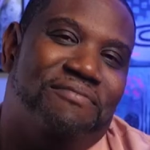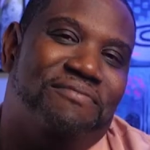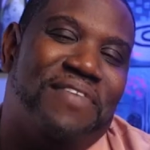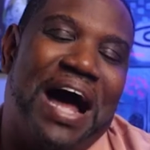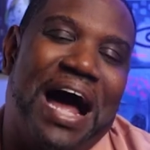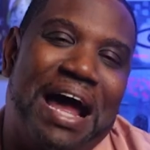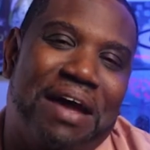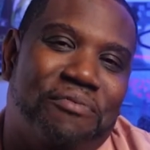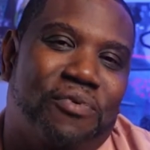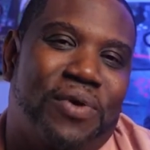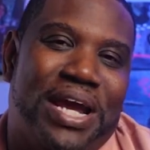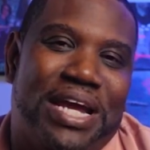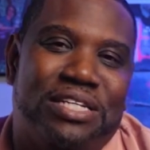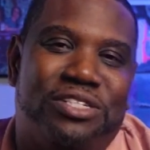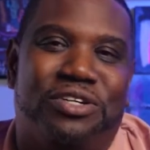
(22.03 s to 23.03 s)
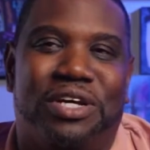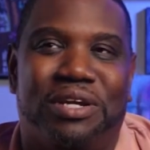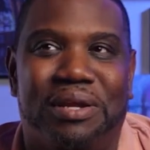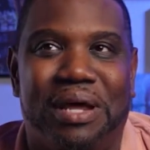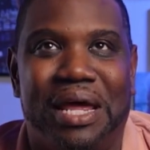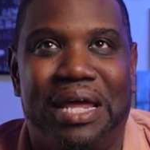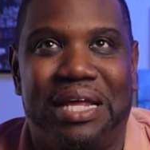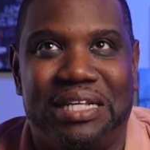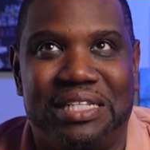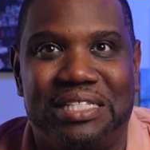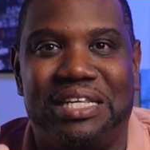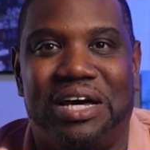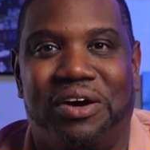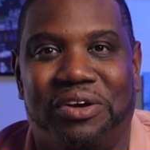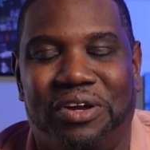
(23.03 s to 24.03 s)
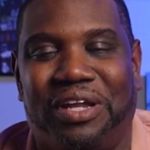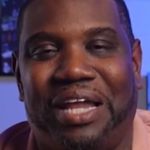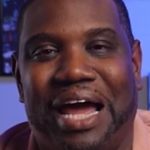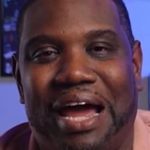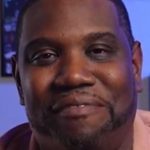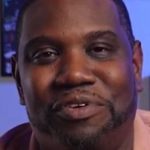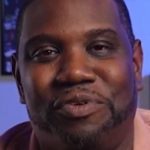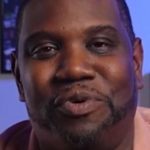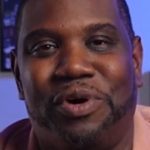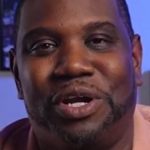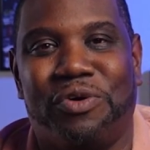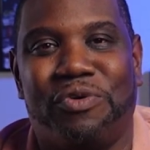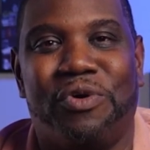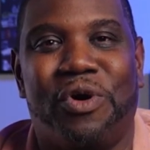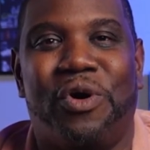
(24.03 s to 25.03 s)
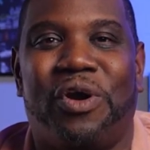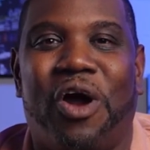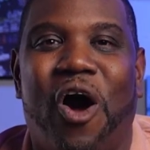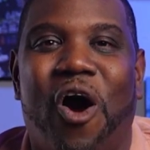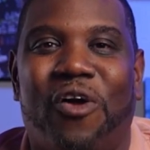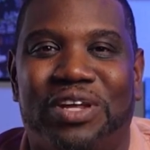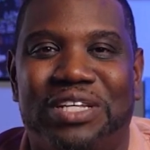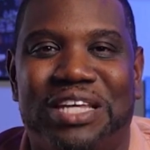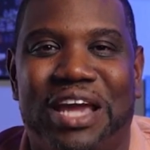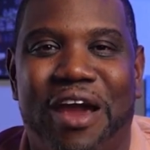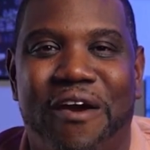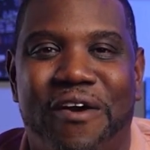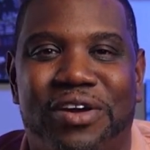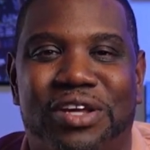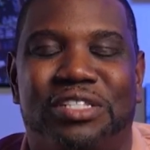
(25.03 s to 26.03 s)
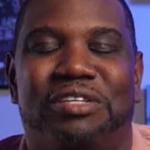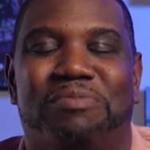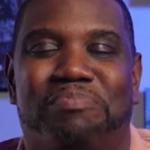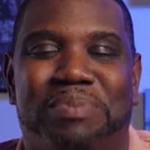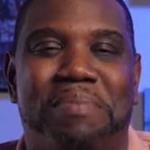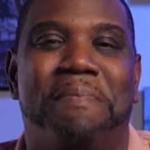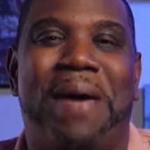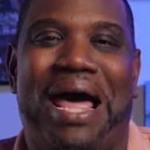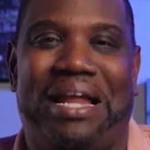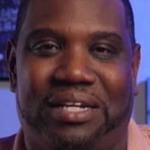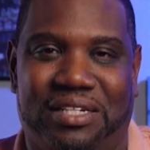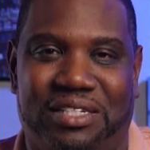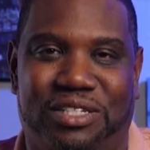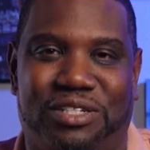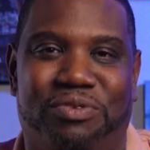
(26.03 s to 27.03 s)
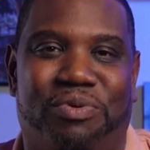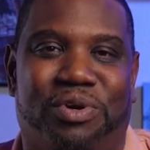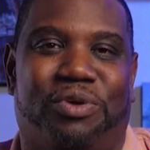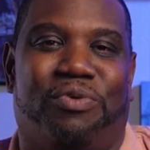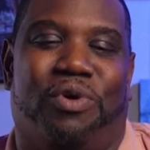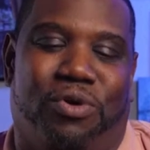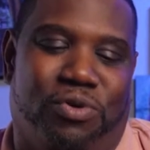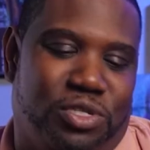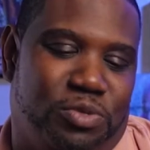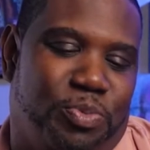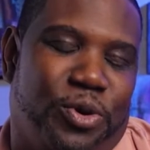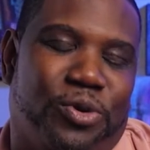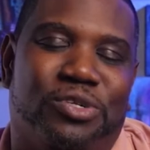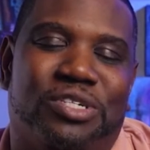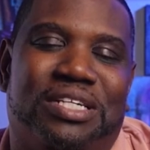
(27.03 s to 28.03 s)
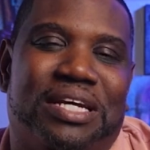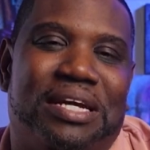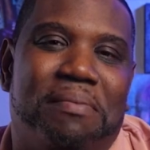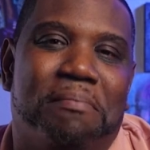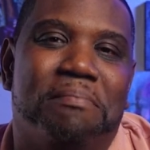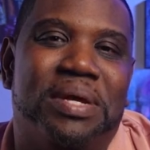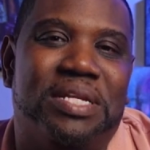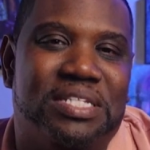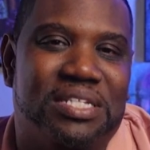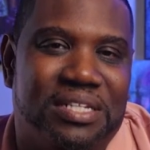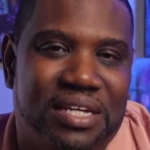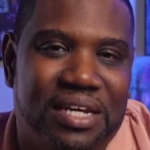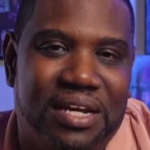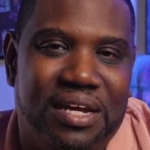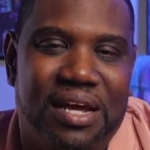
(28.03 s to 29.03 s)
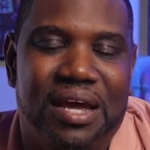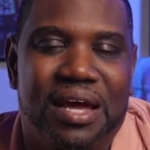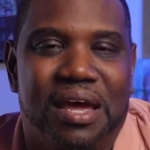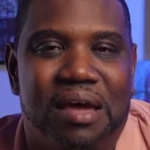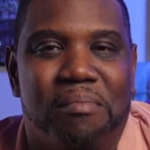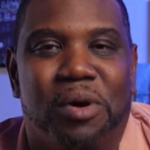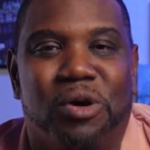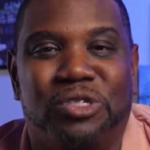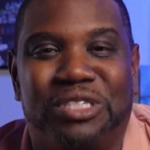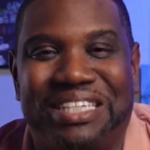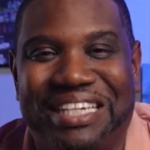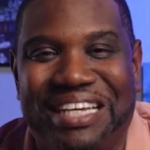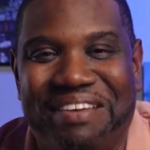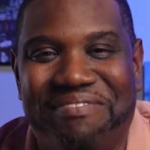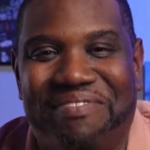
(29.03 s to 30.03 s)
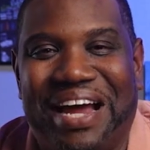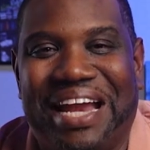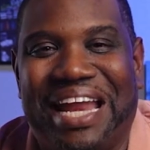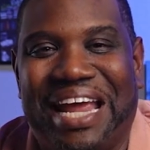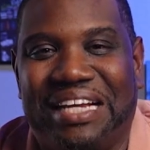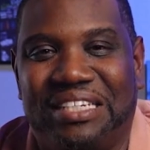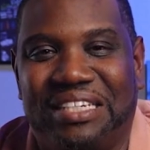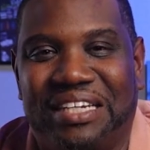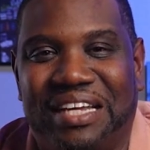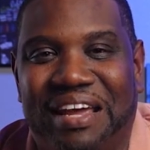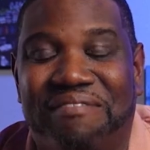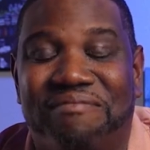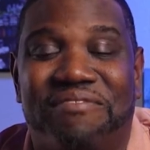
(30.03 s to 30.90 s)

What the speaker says: 5 ways you can excel your life. You want to grow in all these areas to be balanced. You want to grow spiritually, mentally, emotionally, financially, and